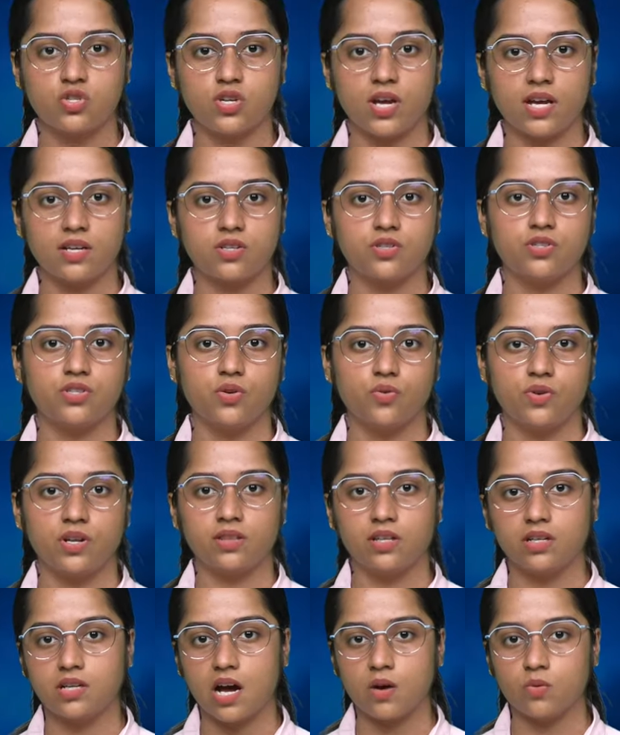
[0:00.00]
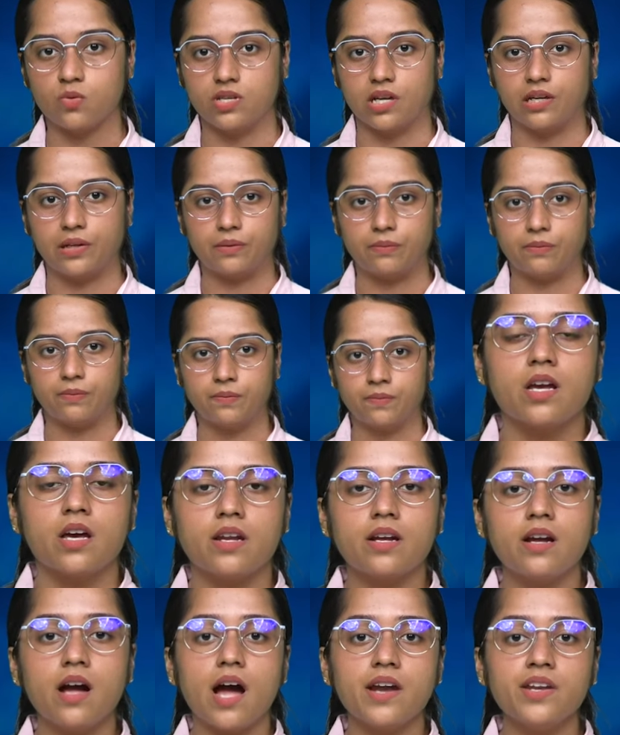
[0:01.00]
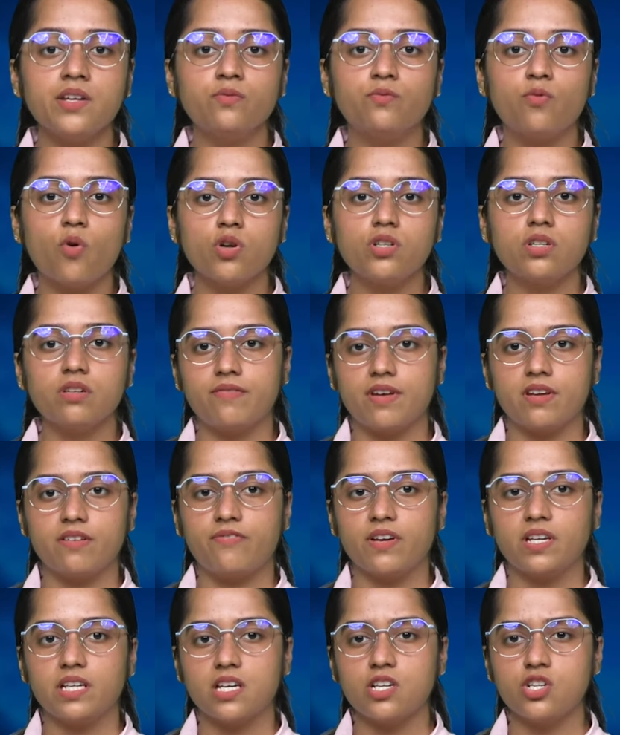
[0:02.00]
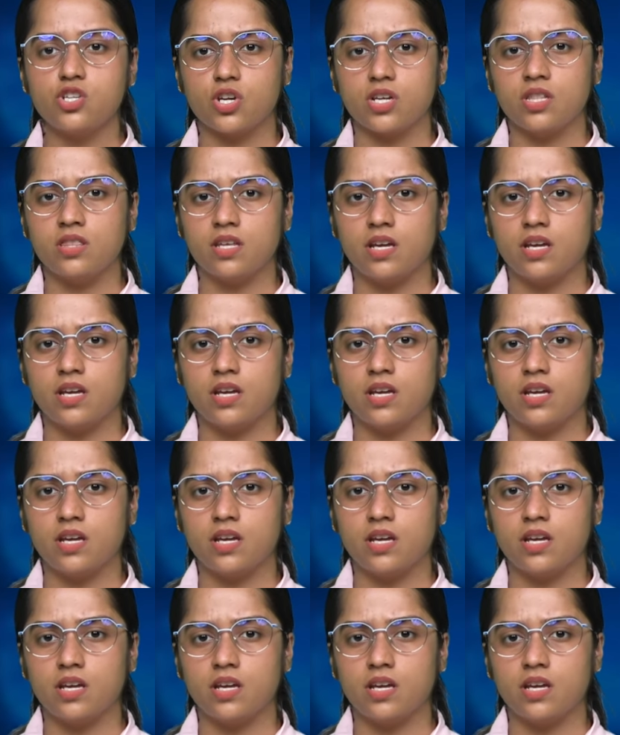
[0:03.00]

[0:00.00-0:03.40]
checked during the counting. Regarding voter verification,